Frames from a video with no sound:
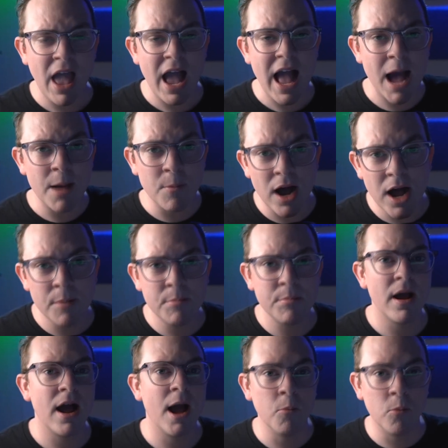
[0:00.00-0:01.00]
I'm up.
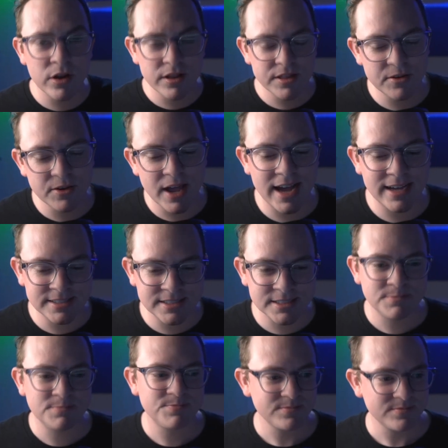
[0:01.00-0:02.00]
I'm with you
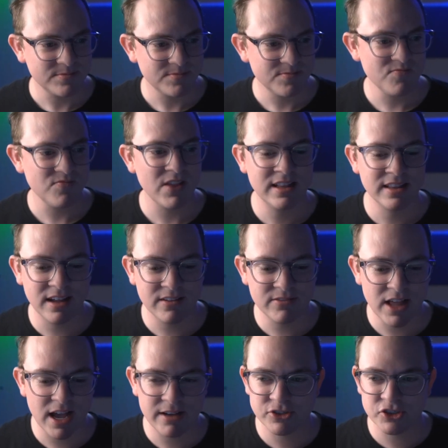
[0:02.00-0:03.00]
guys. I love
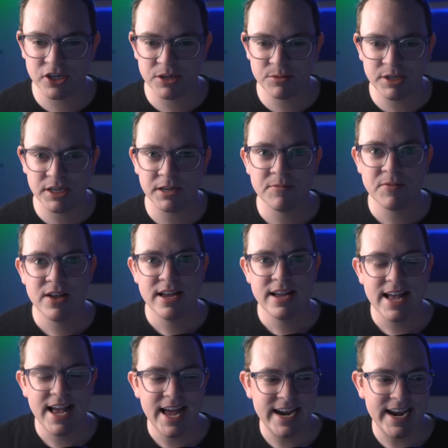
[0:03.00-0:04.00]
live streaming
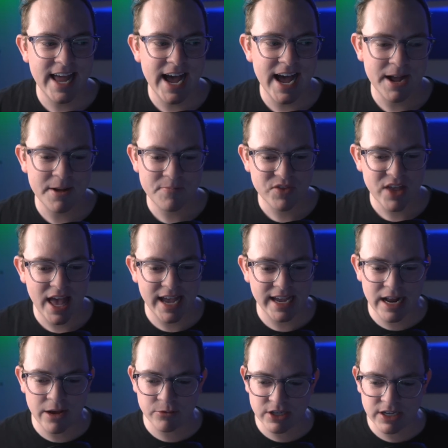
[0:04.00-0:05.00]
and
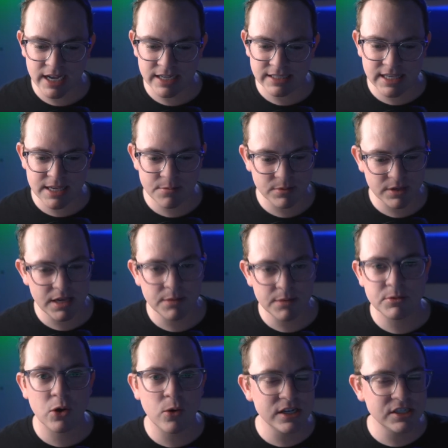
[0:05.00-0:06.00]
hanging out with you guys. Keep
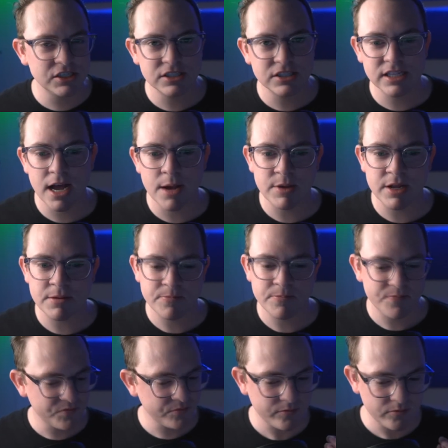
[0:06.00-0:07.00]
the questions coming.
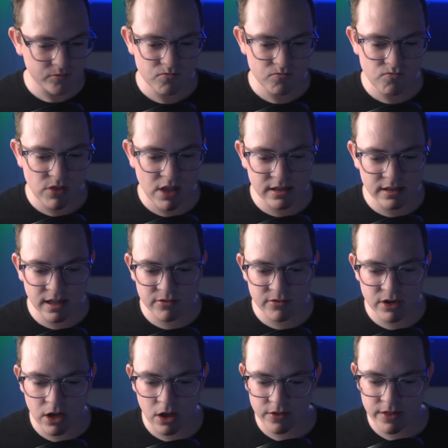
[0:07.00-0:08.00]

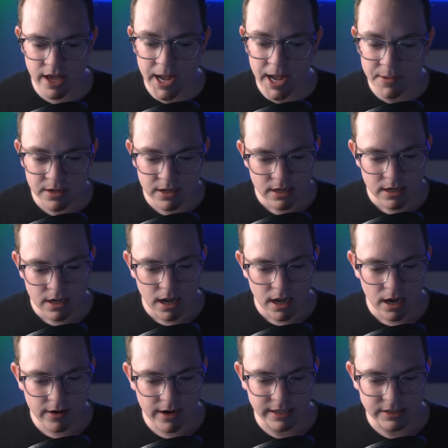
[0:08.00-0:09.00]
Loving all that.
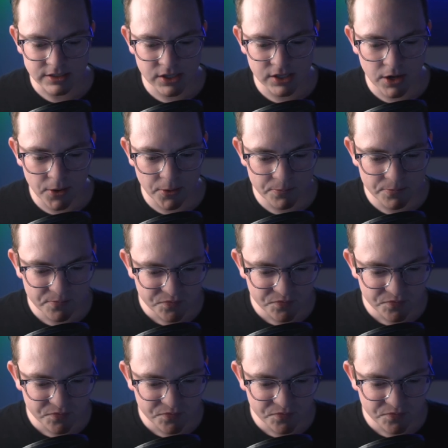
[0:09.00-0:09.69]
All right, so